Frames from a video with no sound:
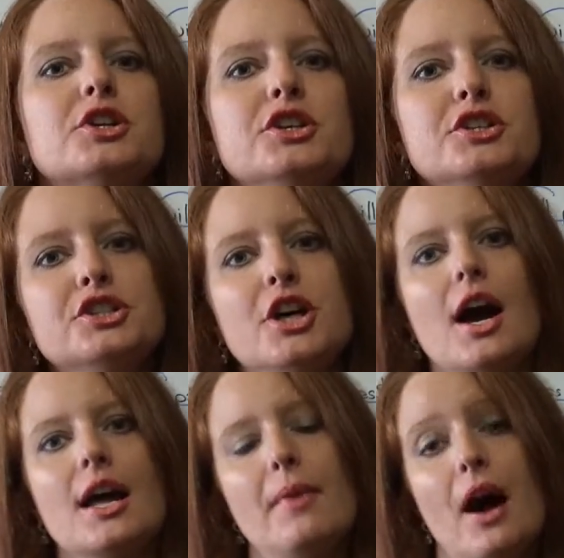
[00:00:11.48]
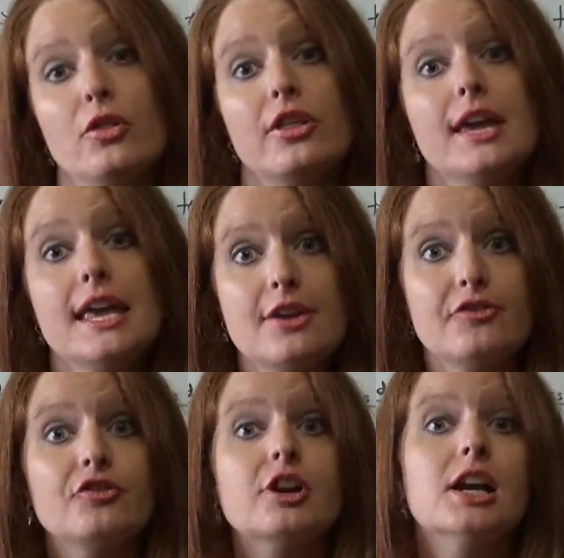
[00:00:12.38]
we are going to talk about the
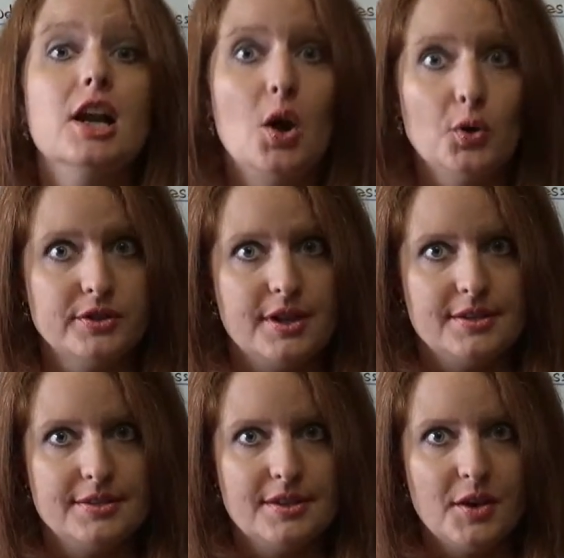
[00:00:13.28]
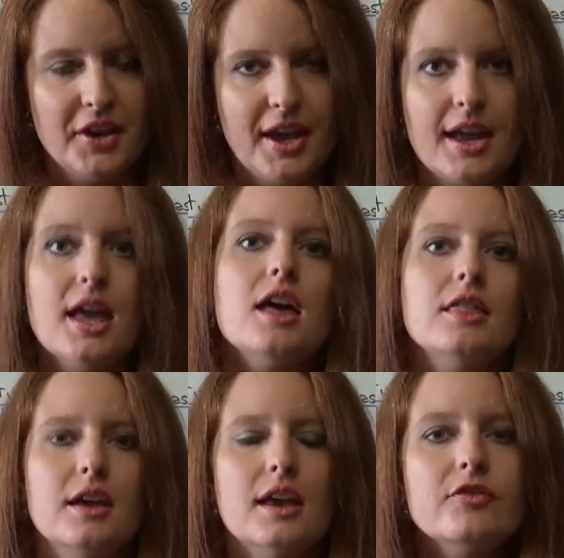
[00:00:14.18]
if clauses, okay?
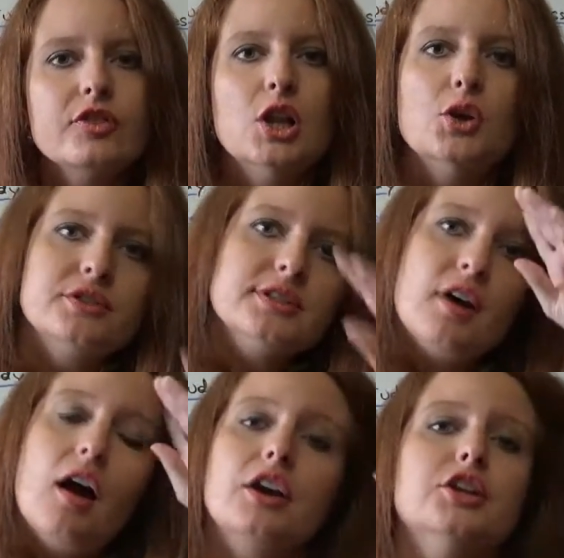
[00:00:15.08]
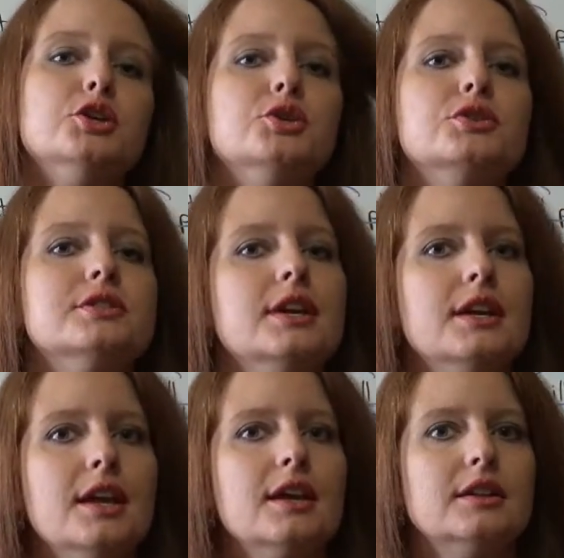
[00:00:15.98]
The if clauses are used
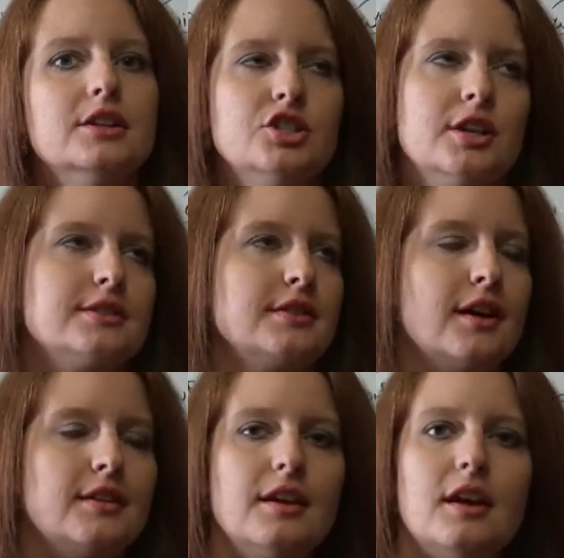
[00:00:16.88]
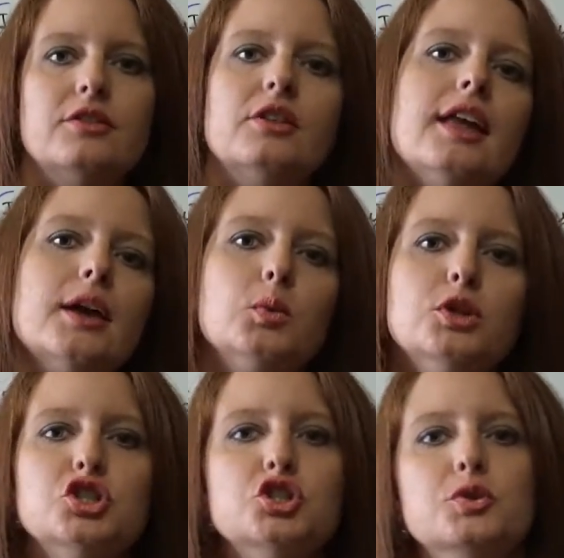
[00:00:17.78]
in English, as in any other
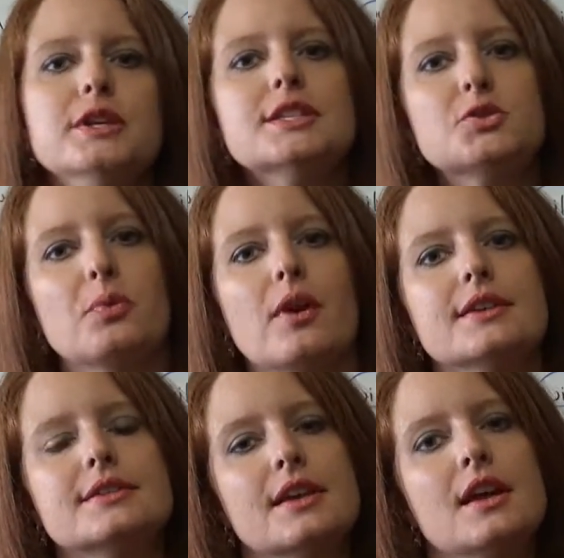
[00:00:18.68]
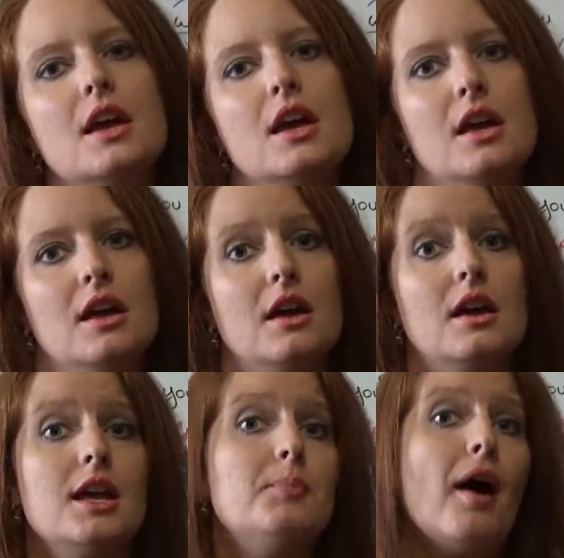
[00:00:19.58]
language, to express
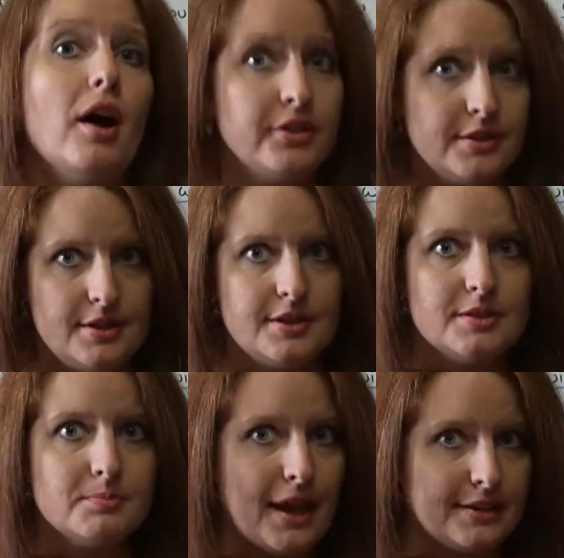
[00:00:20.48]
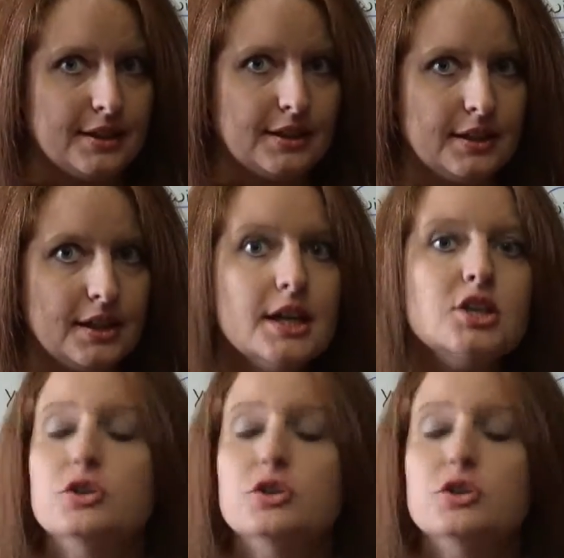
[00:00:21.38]
hypotheses, basically,